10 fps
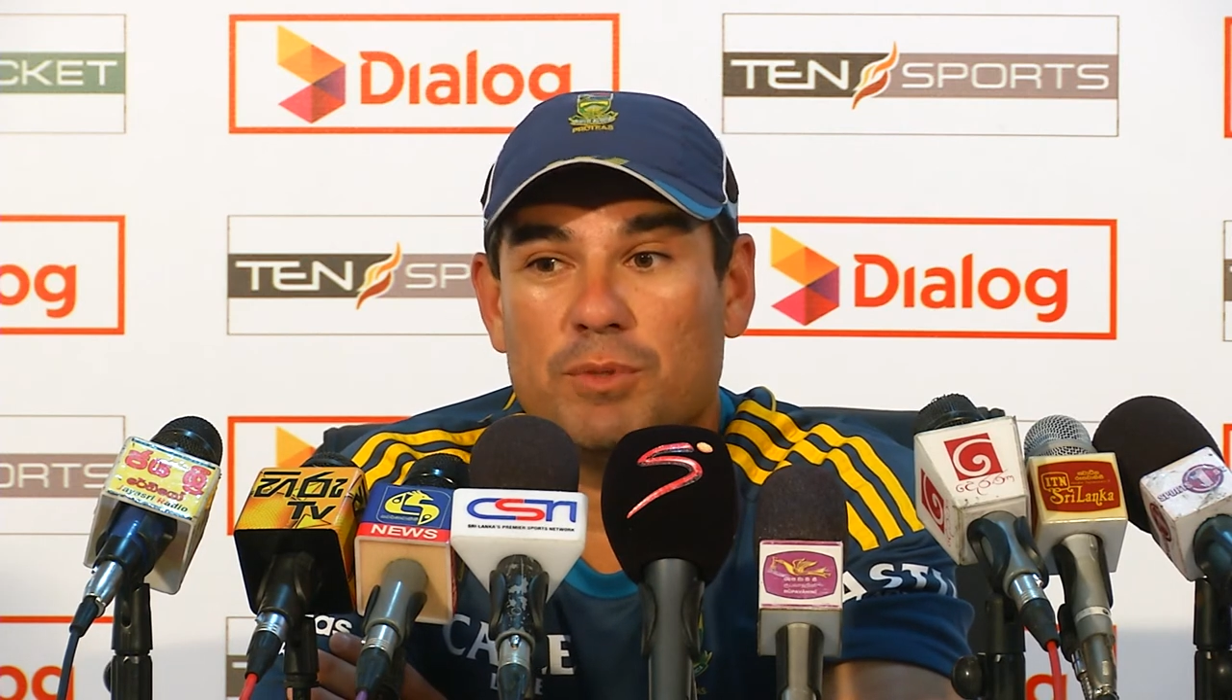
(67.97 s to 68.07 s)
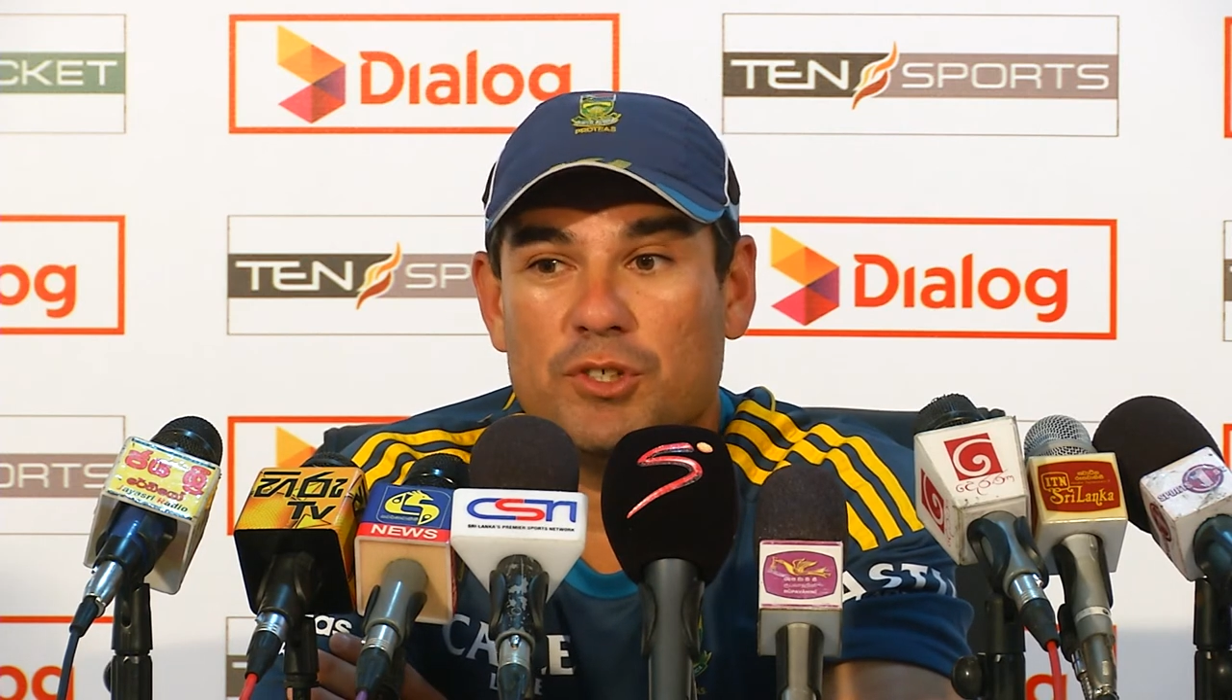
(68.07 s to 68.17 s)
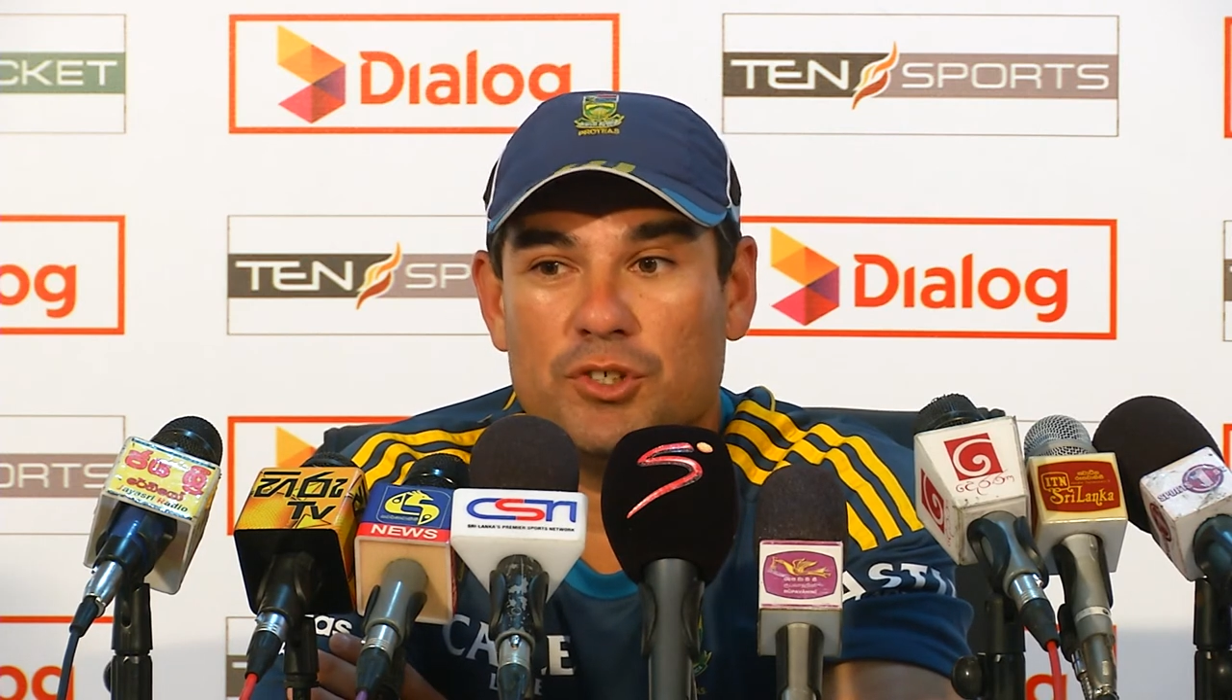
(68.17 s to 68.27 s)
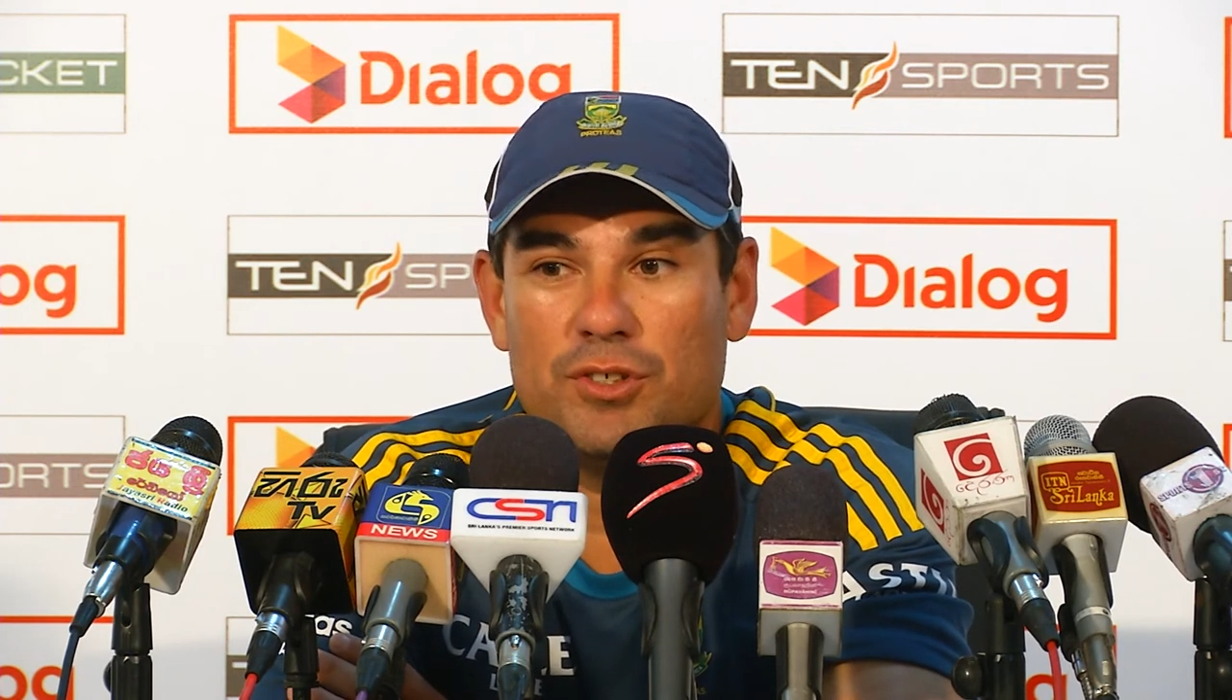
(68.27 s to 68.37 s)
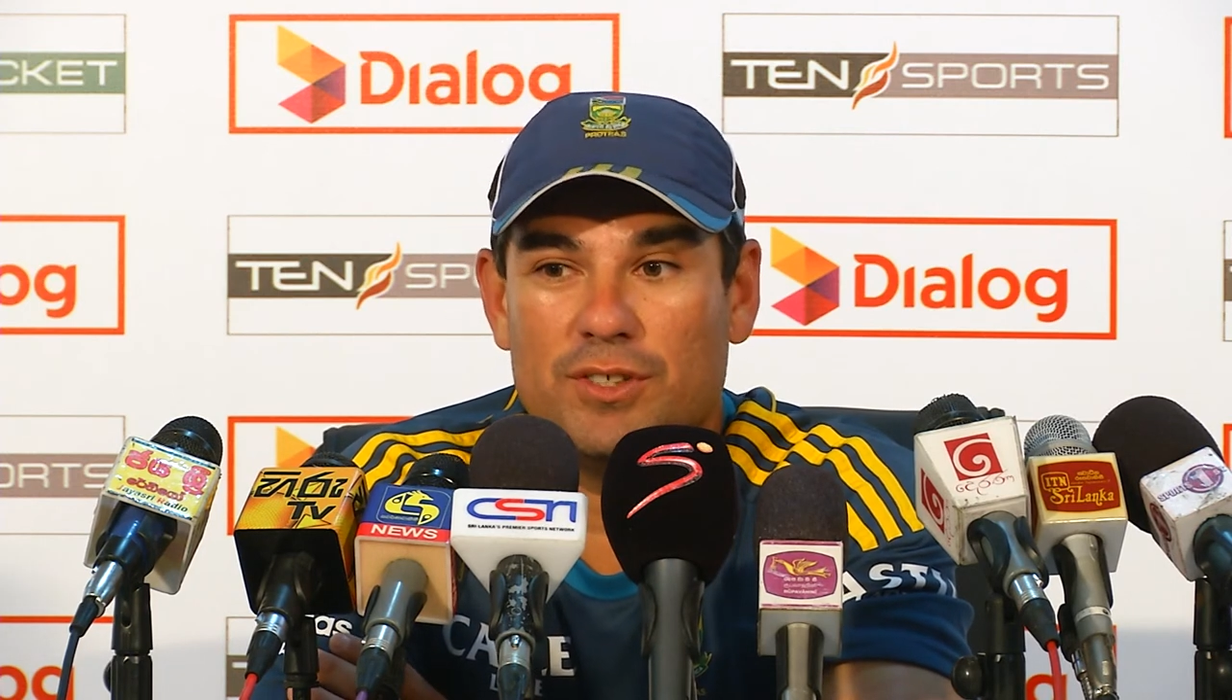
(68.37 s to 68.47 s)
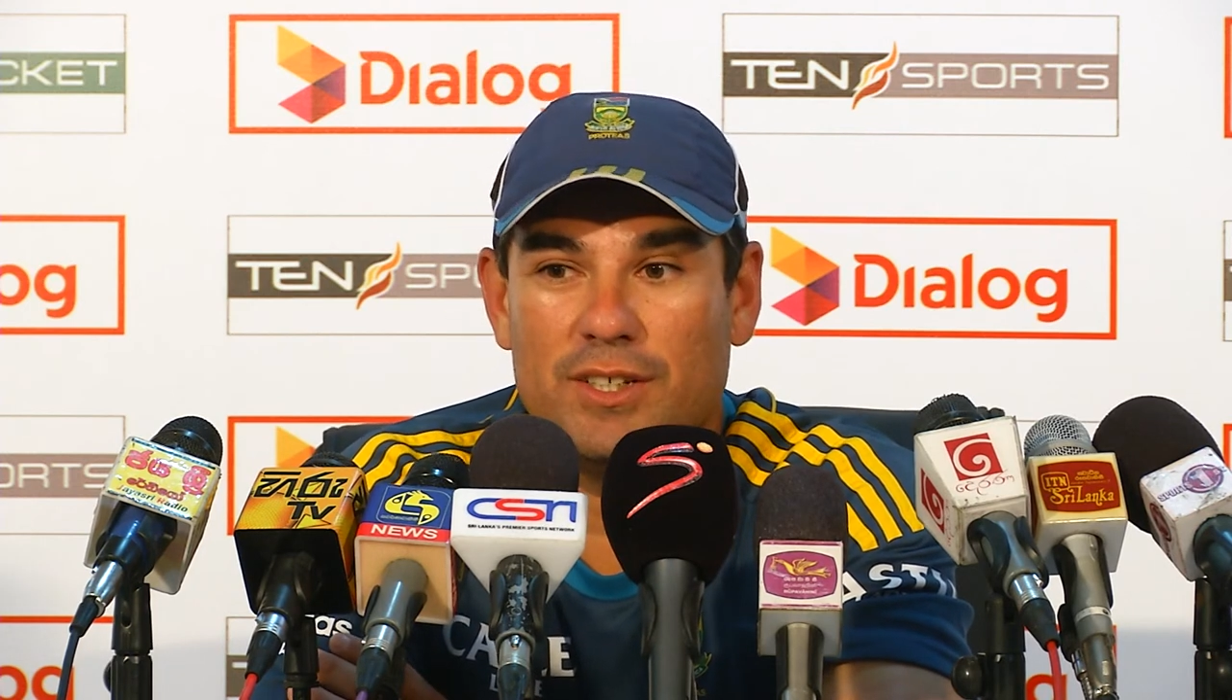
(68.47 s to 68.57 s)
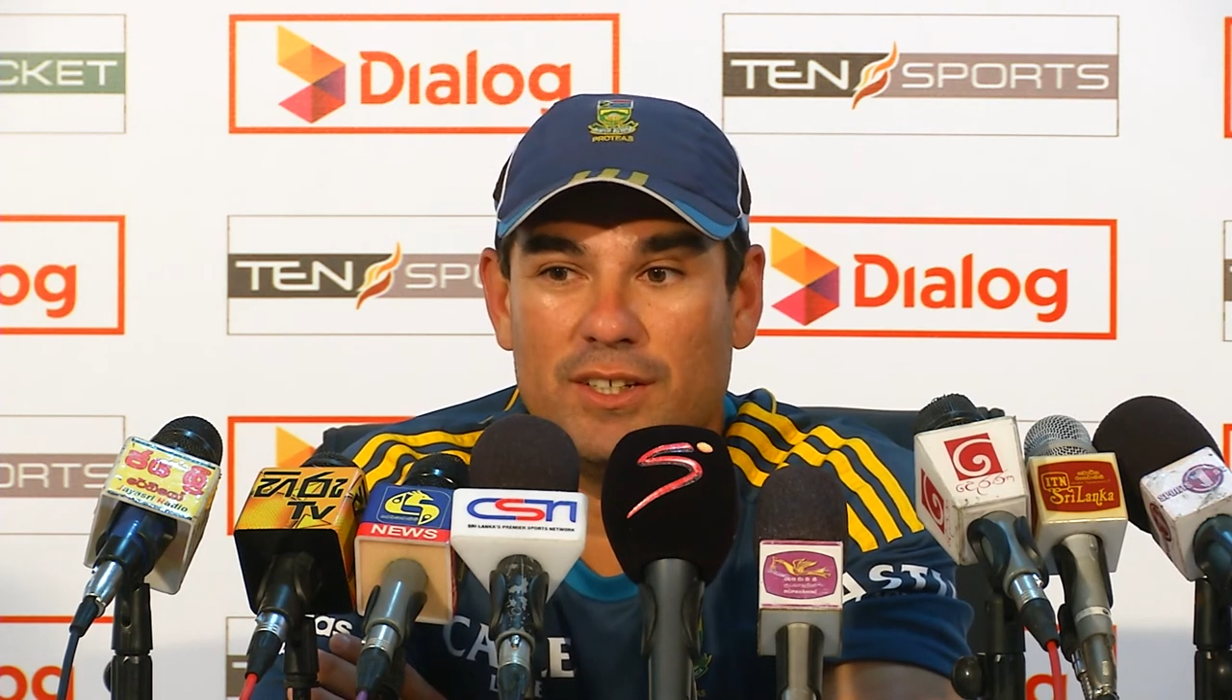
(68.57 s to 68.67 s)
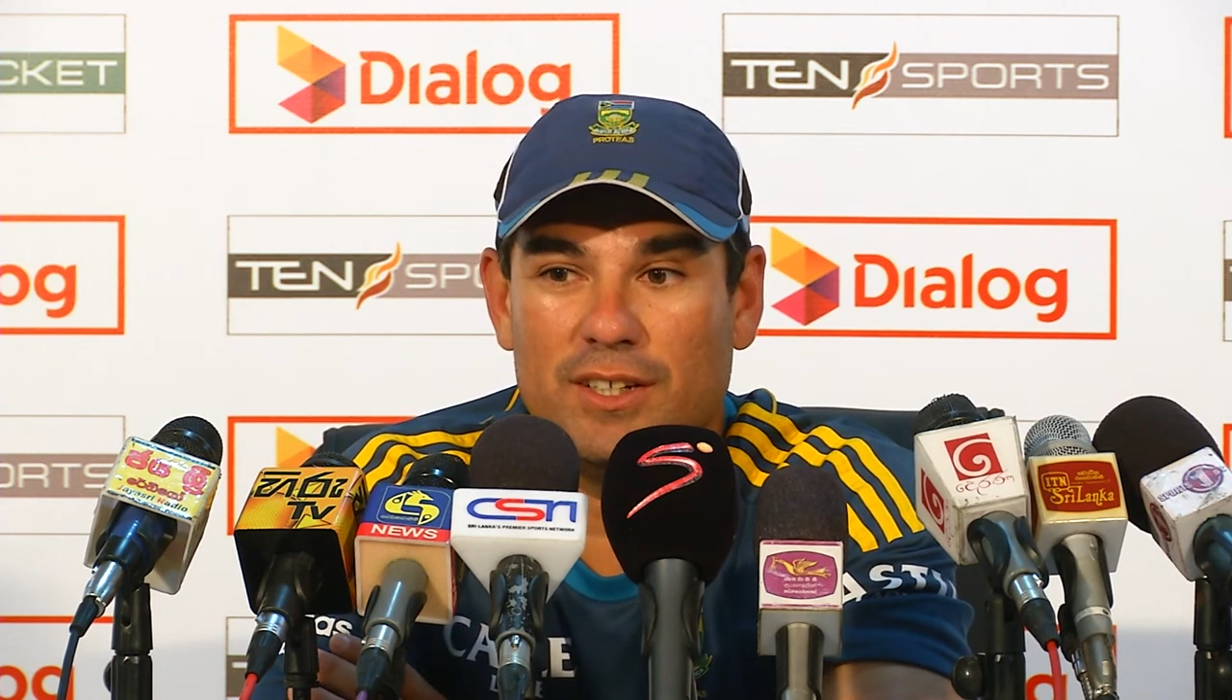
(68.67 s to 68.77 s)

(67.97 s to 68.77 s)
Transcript: positions in,